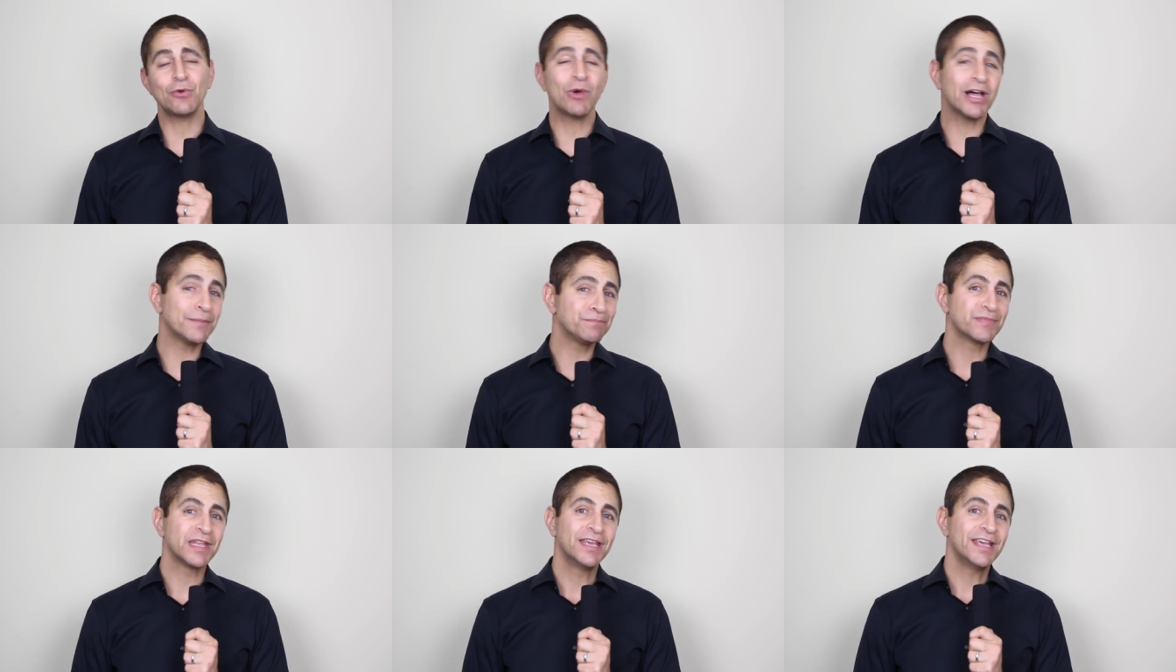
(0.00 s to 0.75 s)

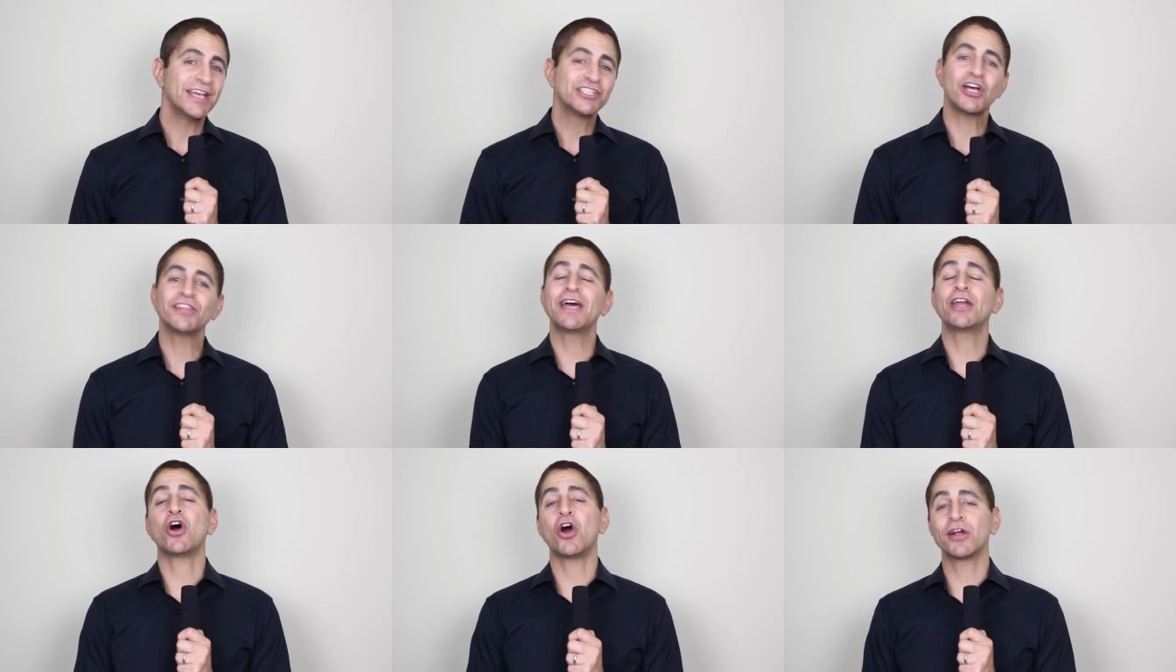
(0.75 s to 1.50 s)
Well, it's not
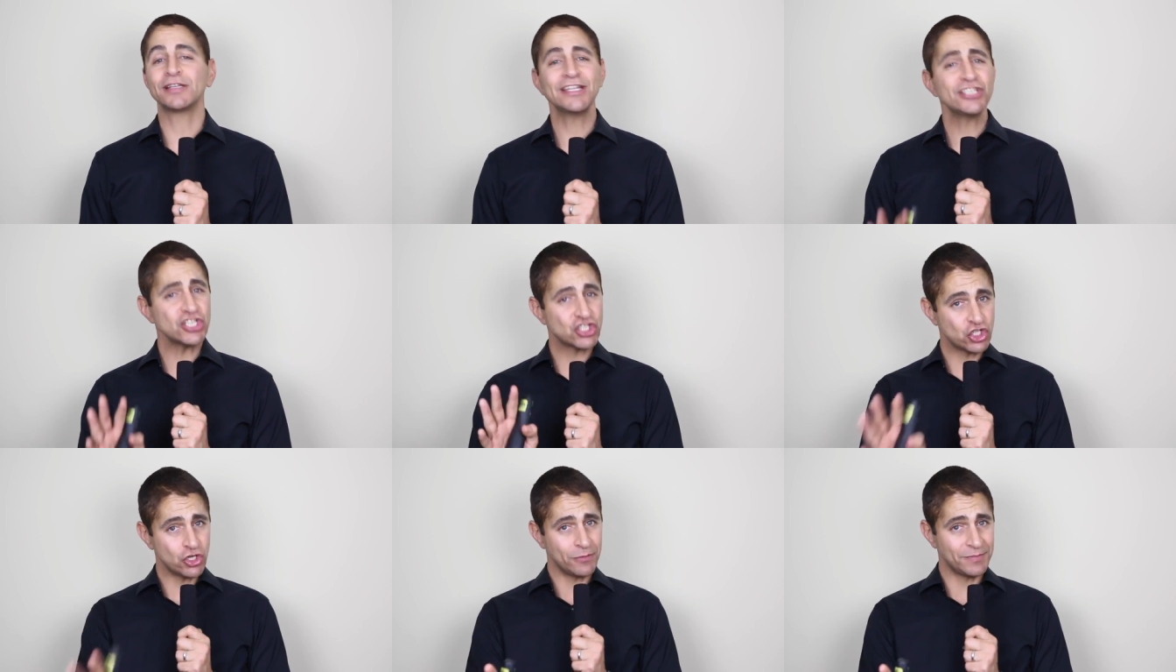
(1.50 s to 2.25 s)
that hard. Let's
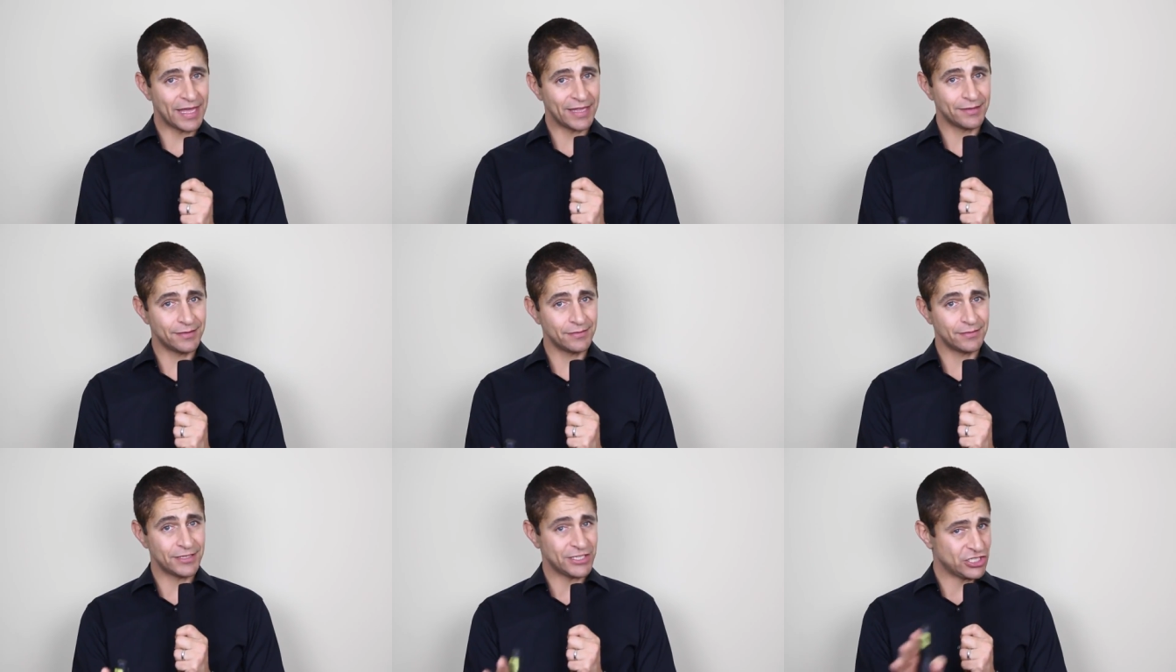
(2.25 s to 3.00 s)
assume that
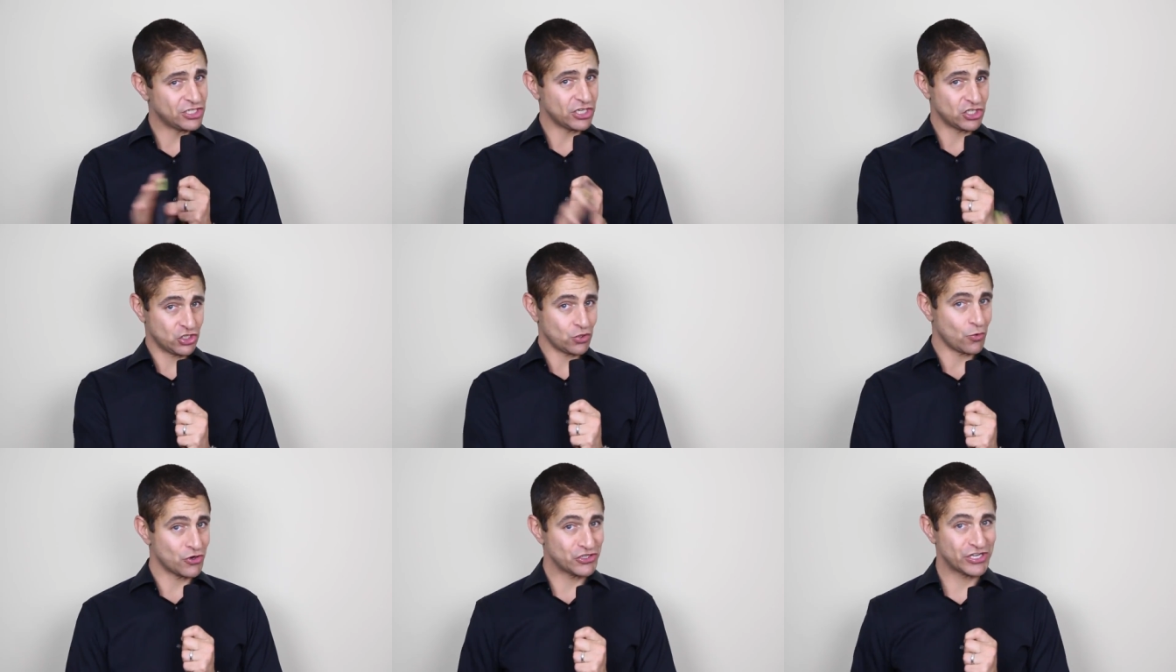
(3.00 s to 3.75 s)
this is a
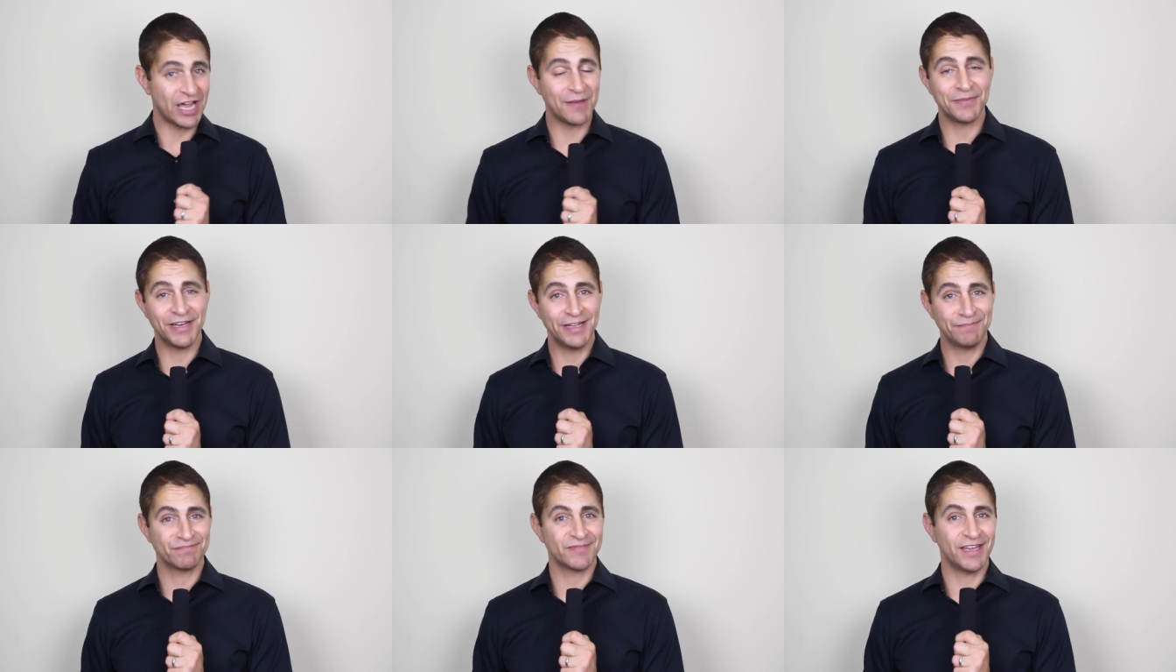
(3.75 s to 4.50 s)
storage
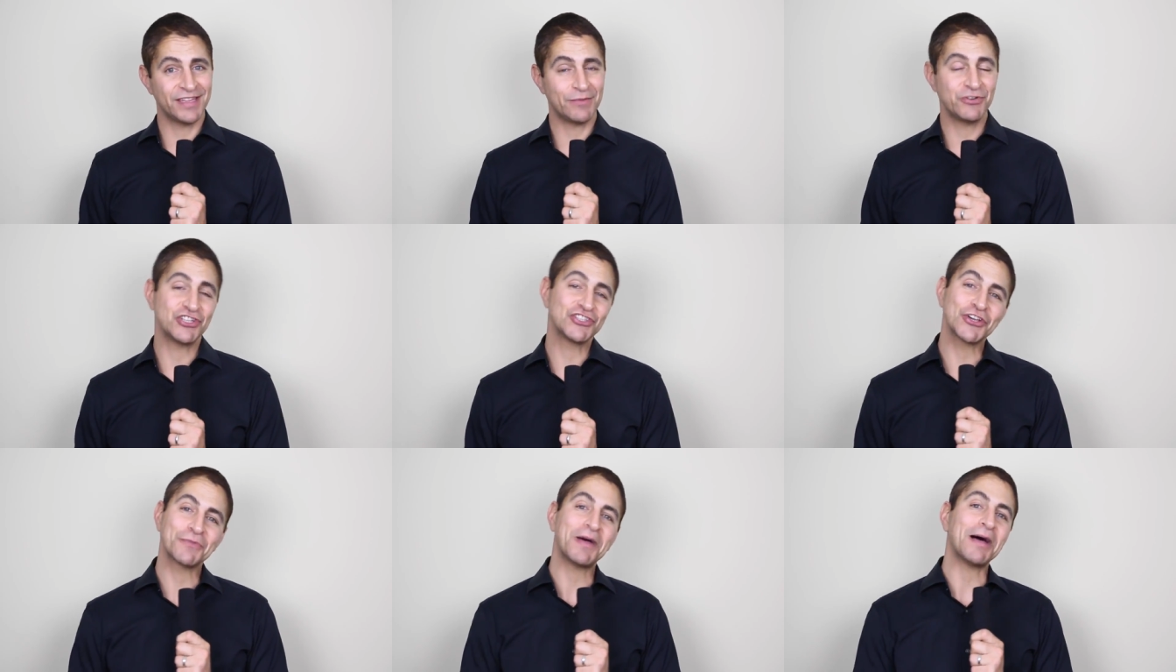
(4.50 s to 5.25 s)
company that we
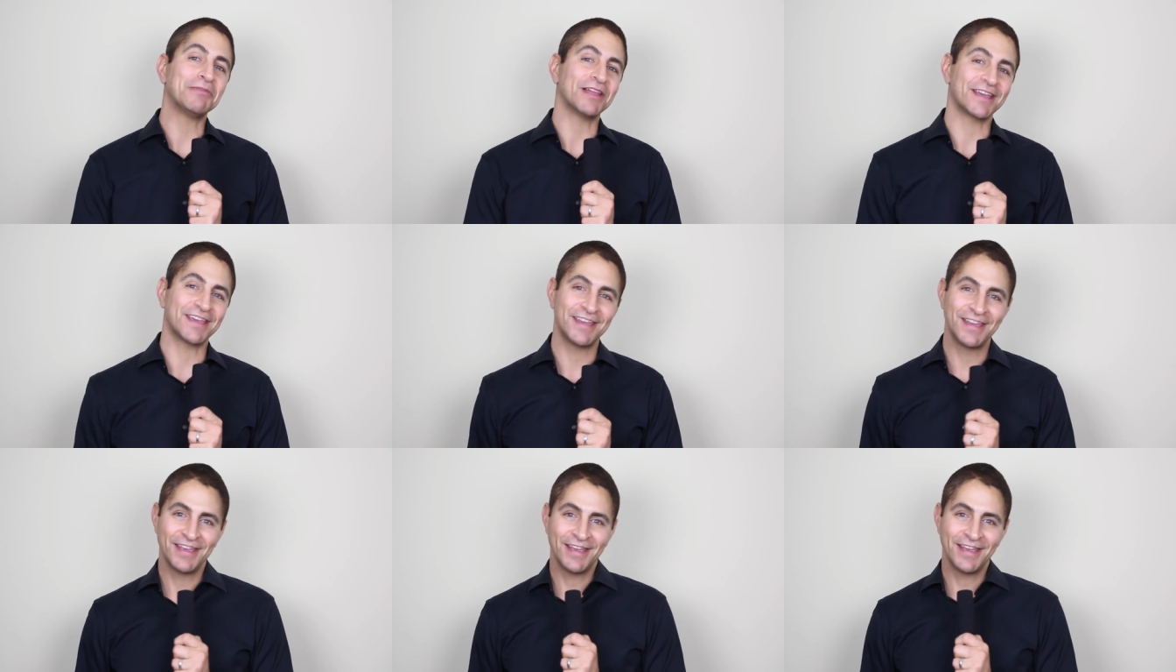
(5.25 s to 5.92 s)
just took public.